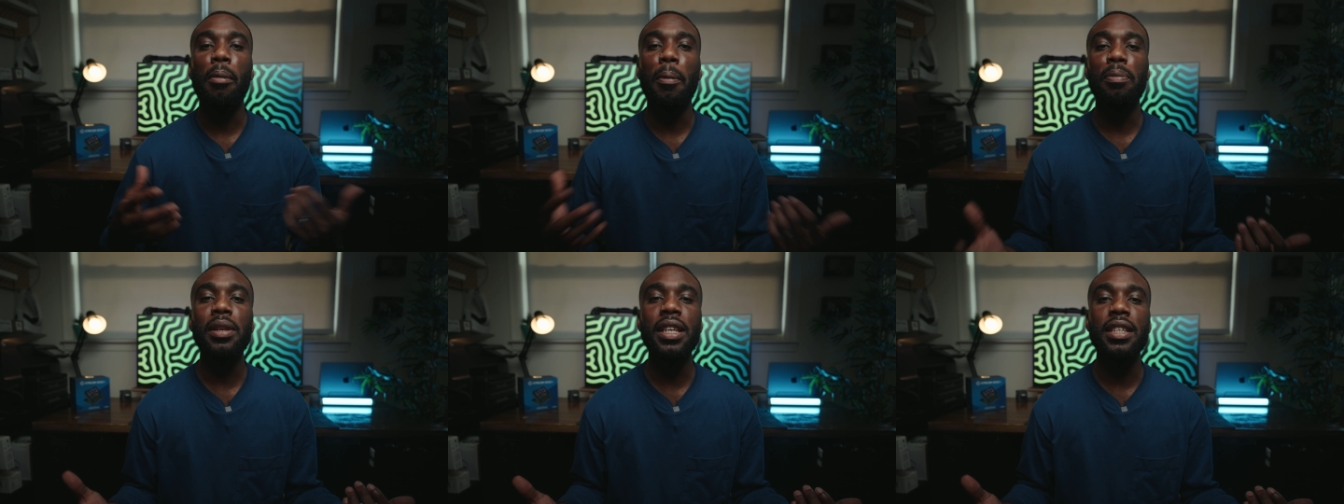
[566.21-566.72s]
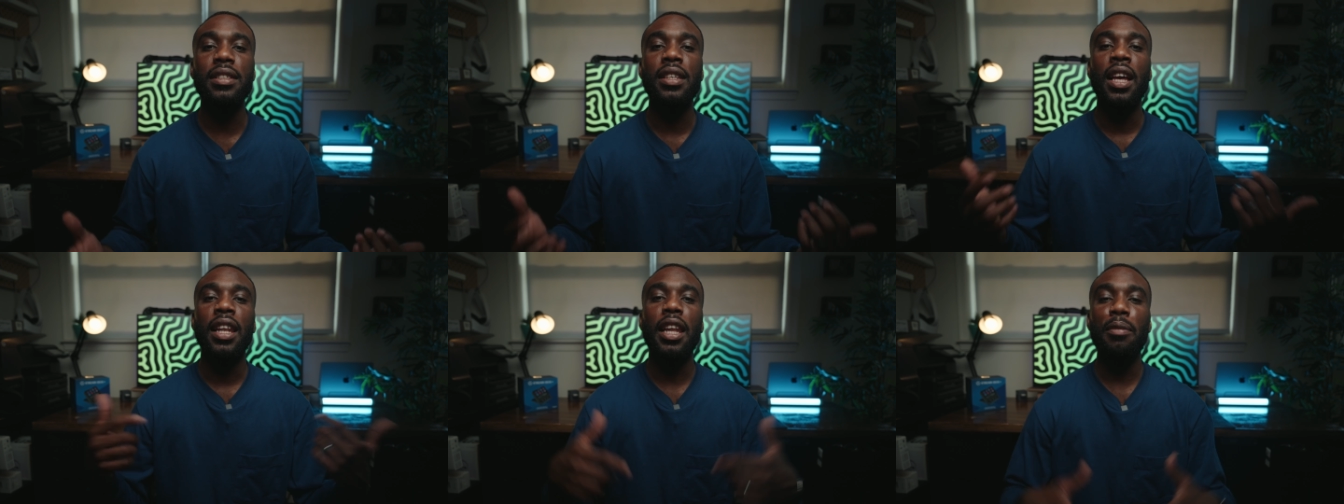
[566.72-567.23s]
But please
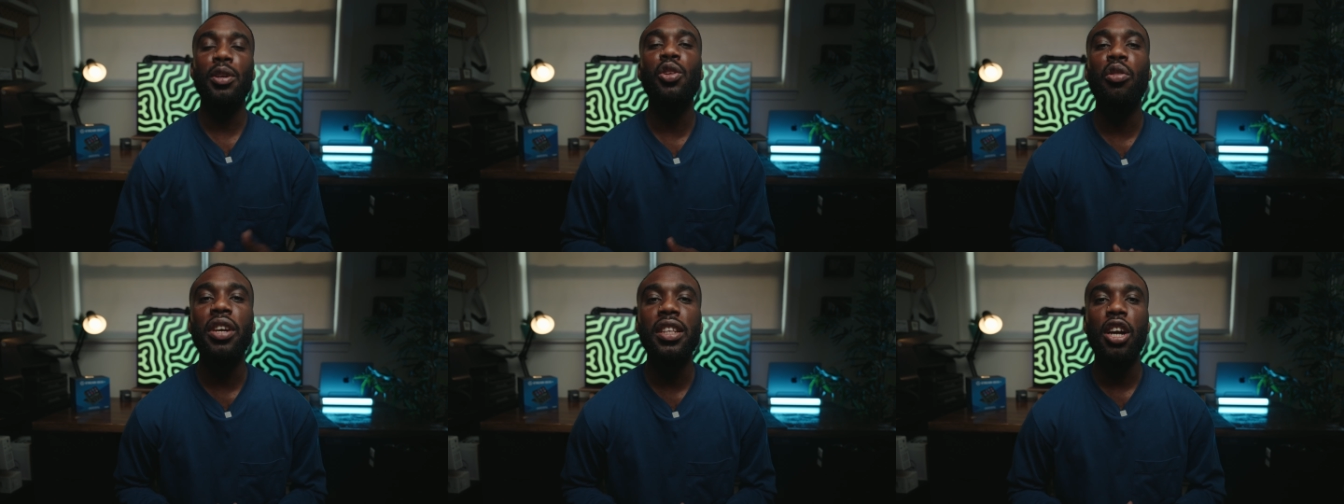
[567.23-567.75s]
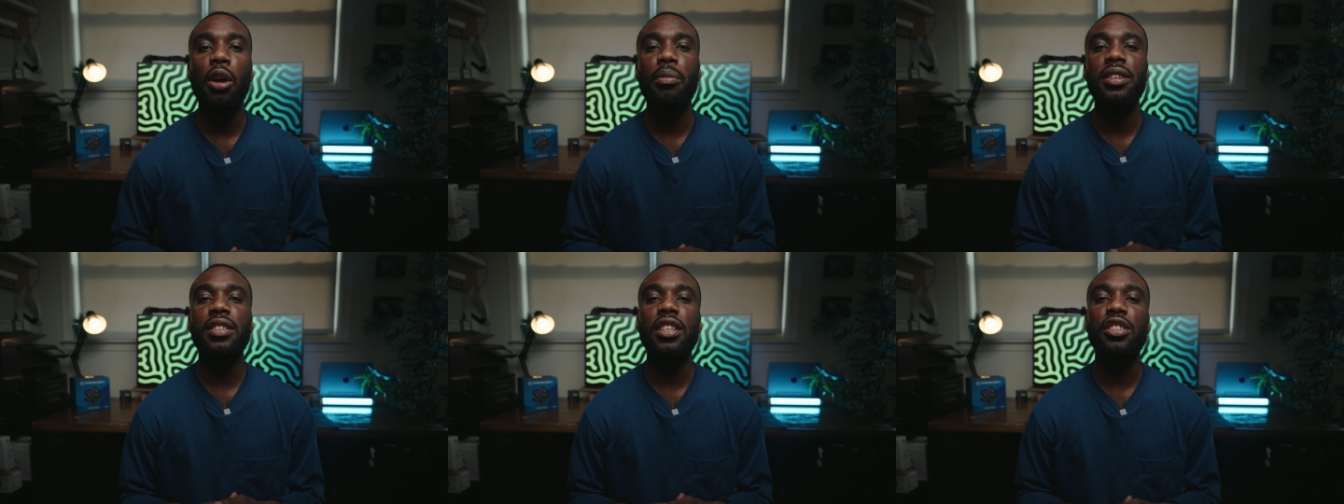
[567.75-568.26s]
let me know in the
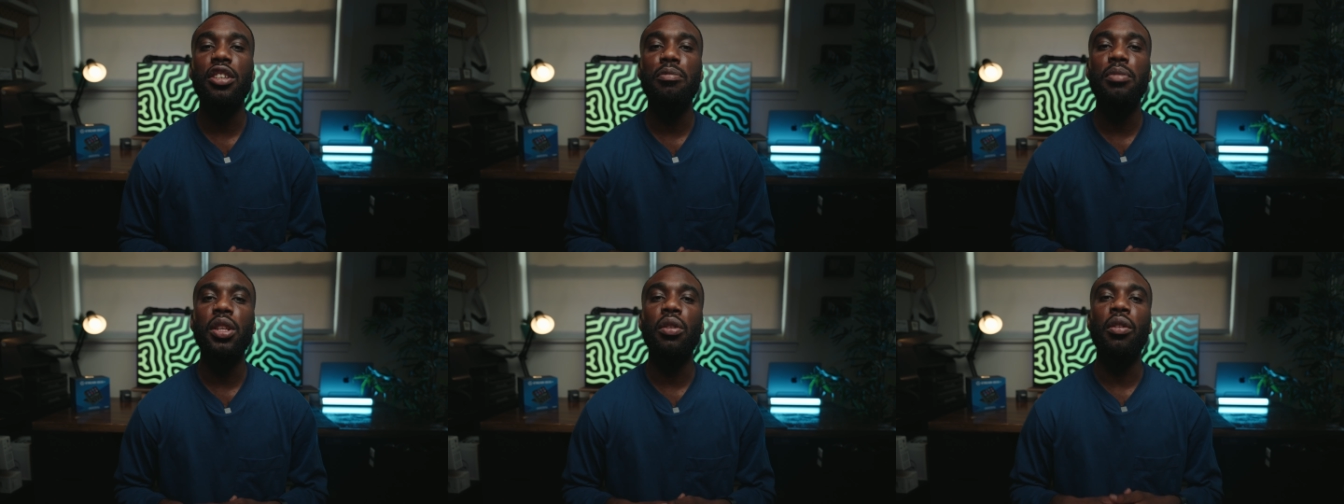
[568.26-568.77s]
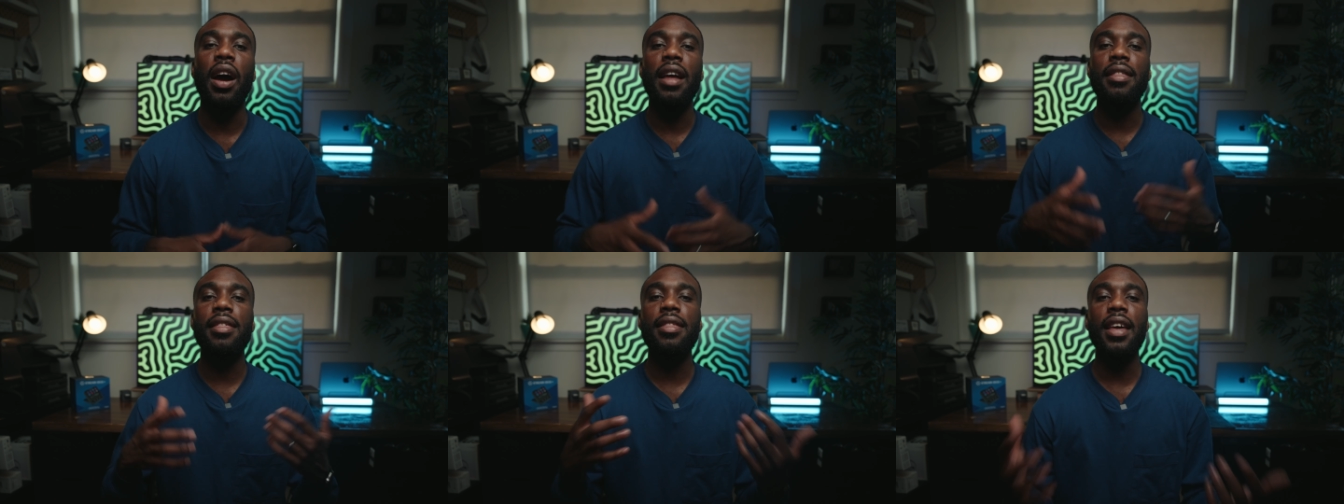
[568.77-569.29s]
comment section below,
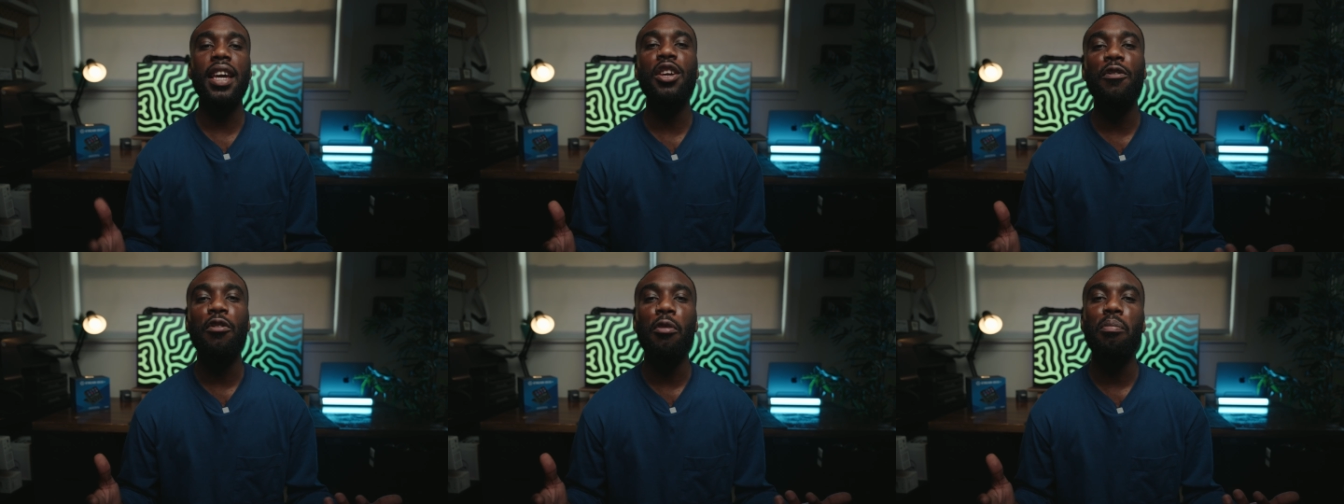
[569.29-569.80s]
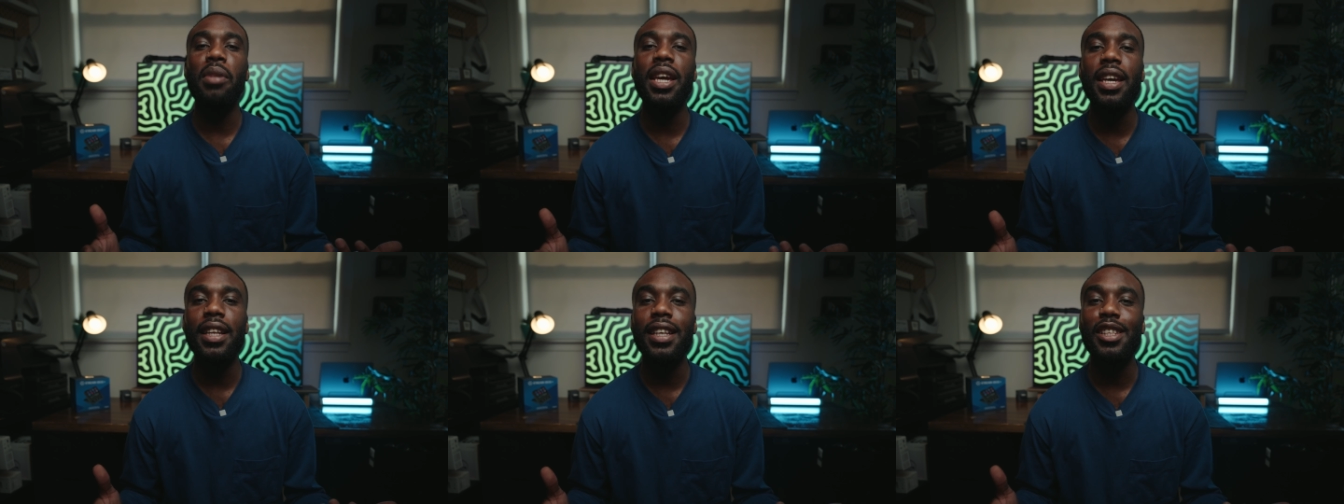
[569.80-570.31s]
and thank you for
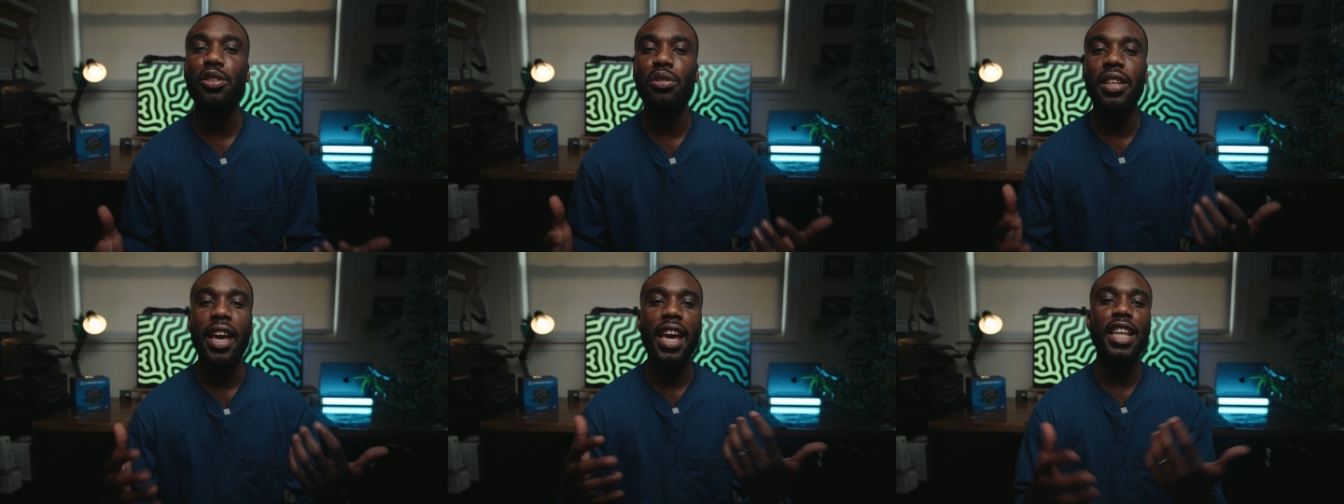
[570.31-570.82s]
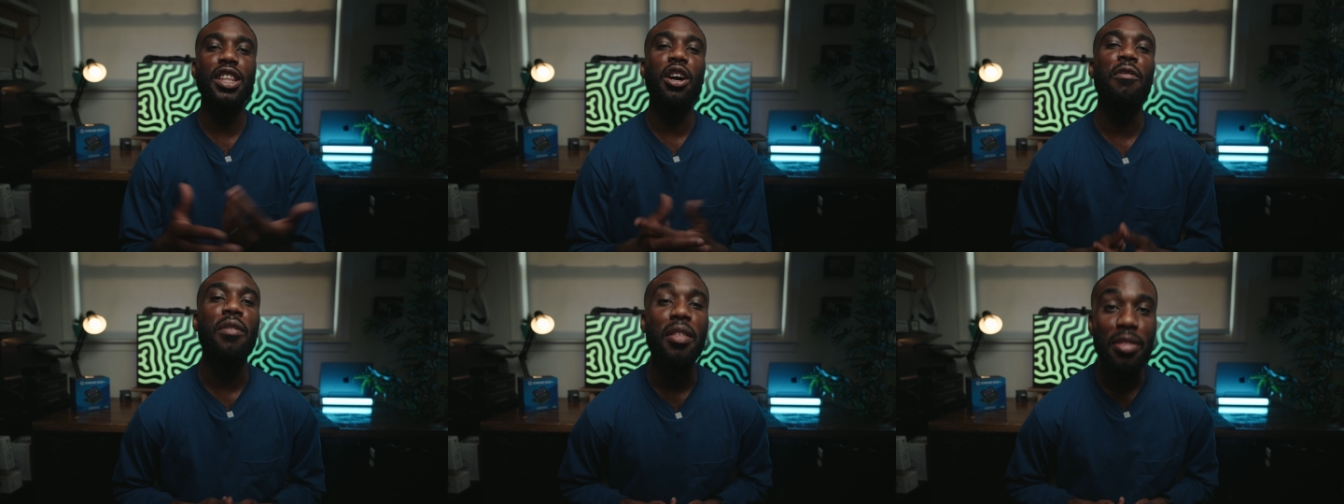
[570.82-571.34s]
making it to the end
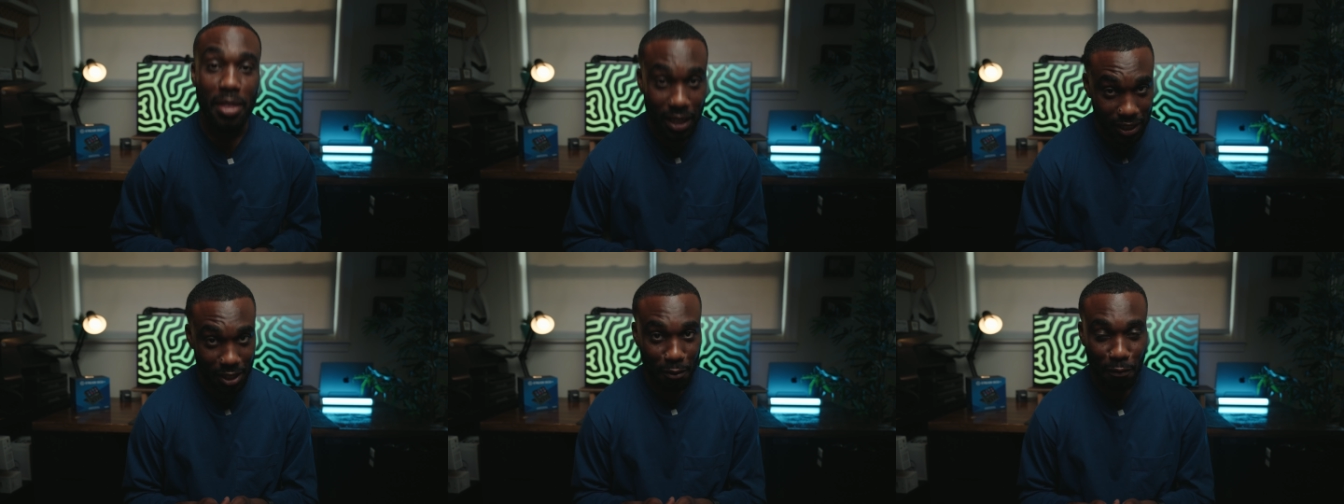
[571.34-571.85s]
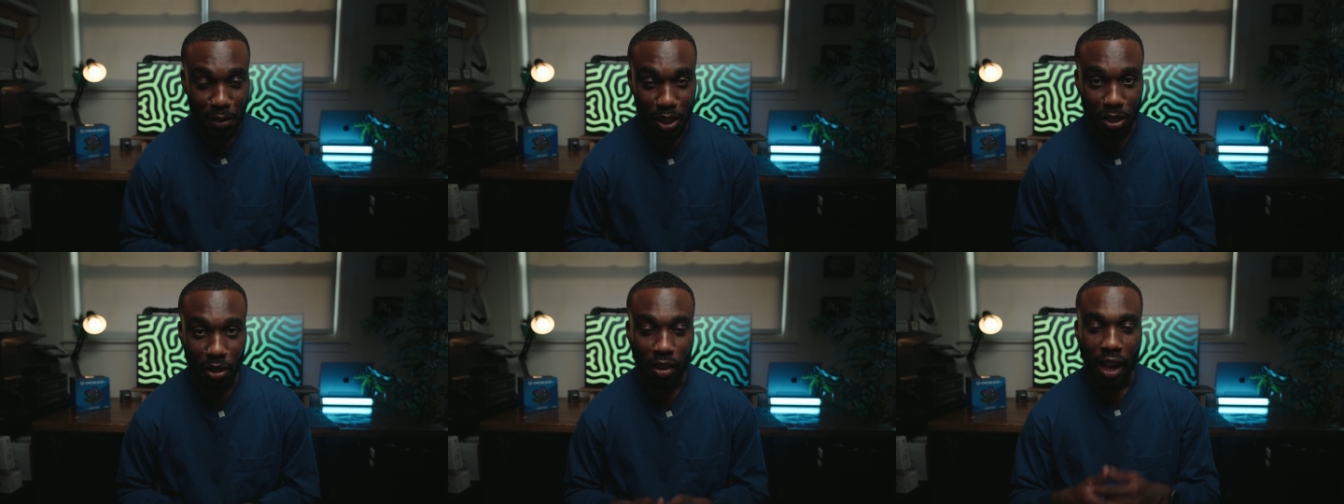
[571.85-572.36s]
of this
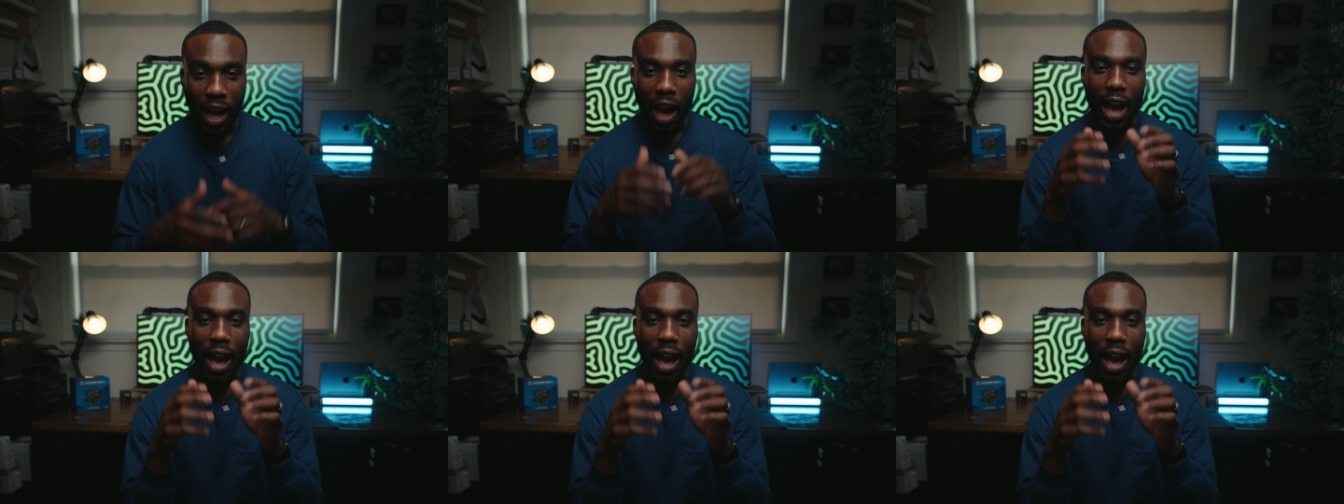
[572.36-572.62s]
video,